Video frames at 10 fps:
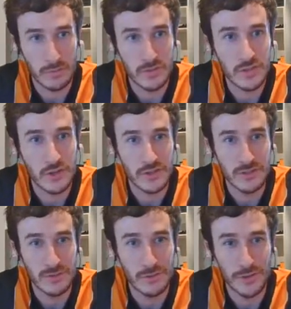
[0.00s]
I'm just
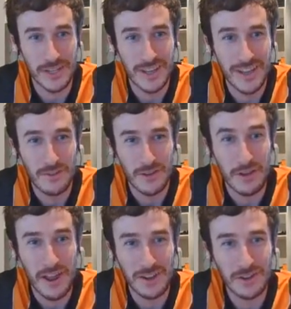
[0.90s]
conscious we've already
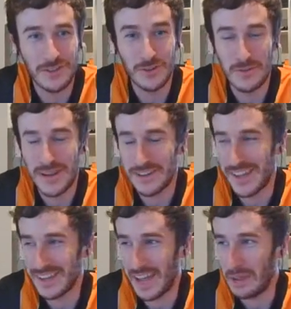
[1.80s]
got a lot to talk about in
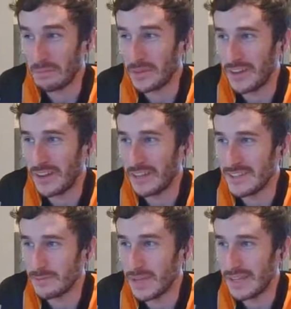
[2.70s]
that game, but
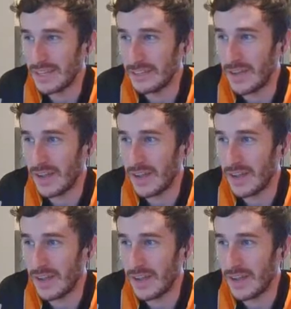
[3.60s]
there's plenty